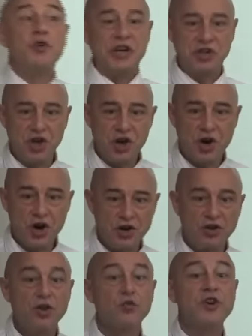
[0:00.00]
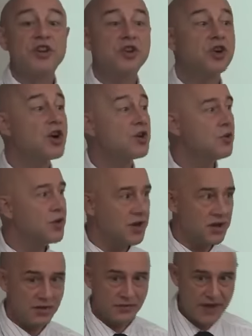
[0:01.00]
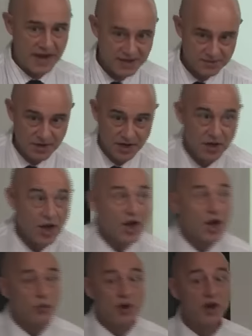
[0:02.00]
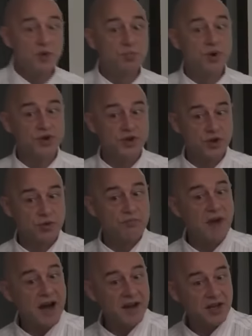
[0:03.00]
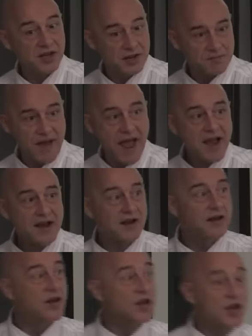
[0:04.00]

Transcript: return, return on an investment. When you put your money in the bank,